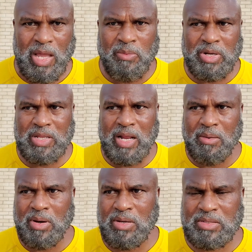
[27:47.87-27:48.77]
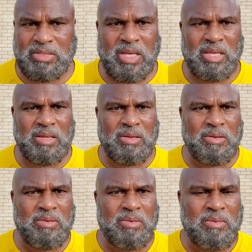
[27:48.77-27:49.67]
And with that, I'm going to say
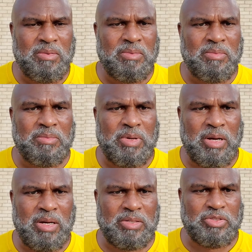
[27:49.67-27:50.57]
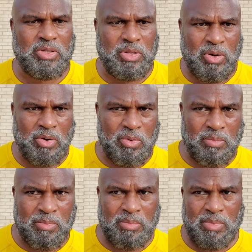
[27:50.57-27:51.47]
uh,
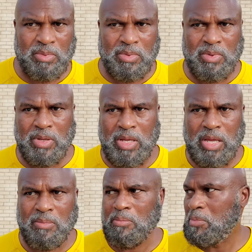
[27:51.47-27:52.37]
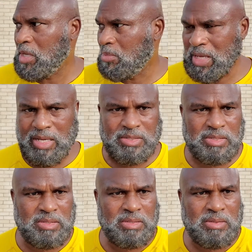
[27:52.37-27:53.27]
shalom and be
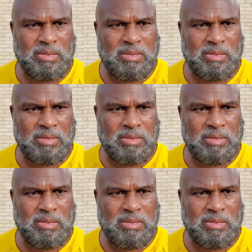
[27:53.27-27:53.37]
blessed.